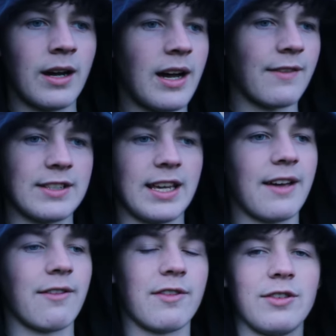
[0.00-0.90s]
Obviously,
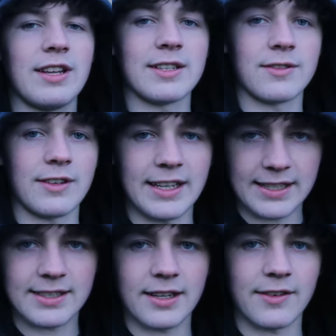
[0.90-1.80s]
have a few things for the
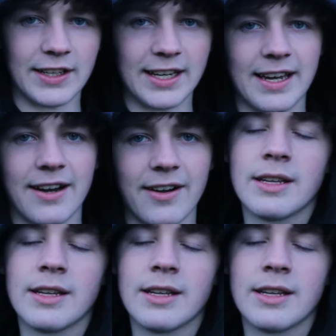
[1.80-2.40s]
inside of the car.